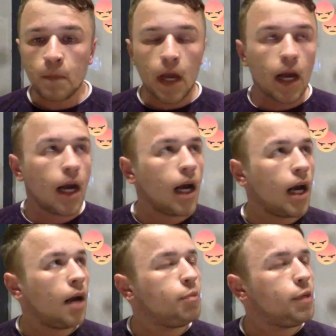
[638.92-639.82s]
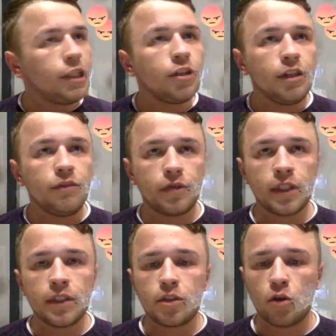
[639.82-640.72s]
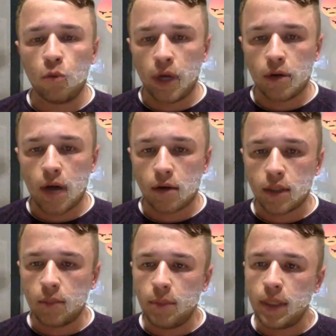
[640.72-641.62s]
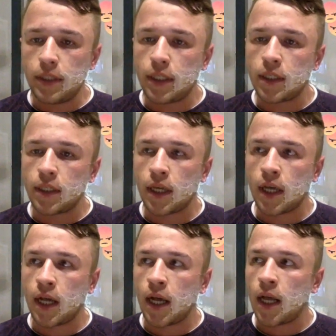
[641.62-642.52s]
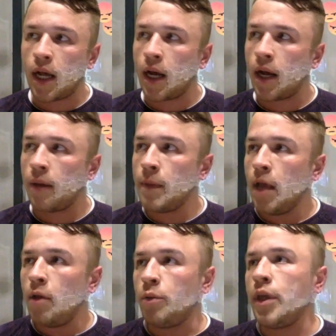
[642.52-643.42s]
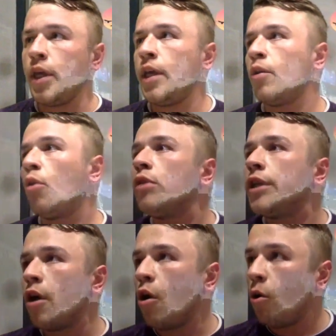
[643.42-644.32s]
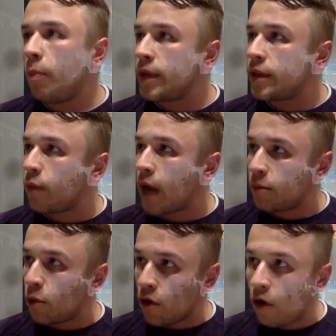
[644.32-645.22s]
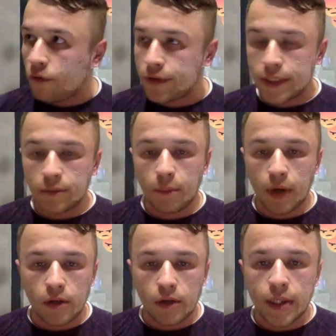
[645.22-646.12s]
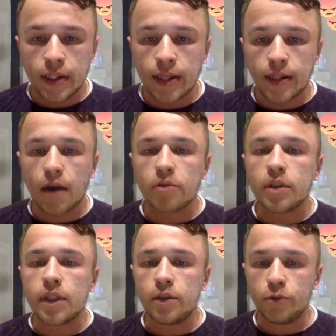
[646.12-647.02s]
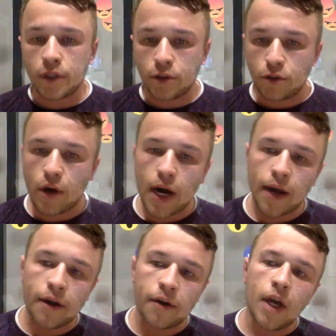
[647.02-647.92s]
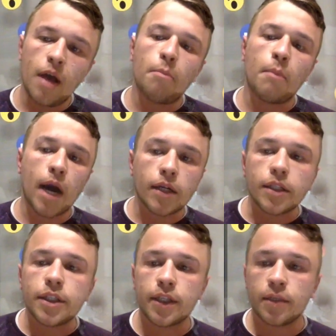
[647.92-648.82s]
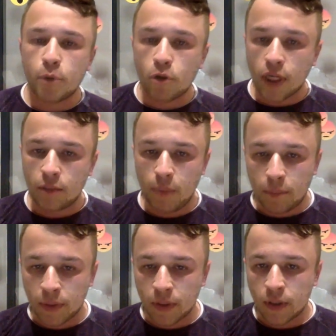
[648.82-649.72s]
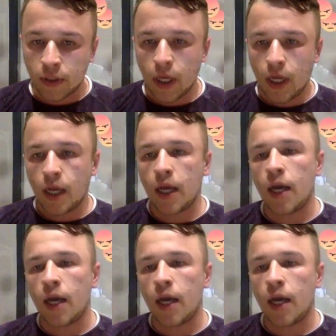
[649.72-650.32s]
Uh, pretty different. So we are currently building, uh, we already opened one more office in Berlin and currently looking to hire marketing and product people. Okay.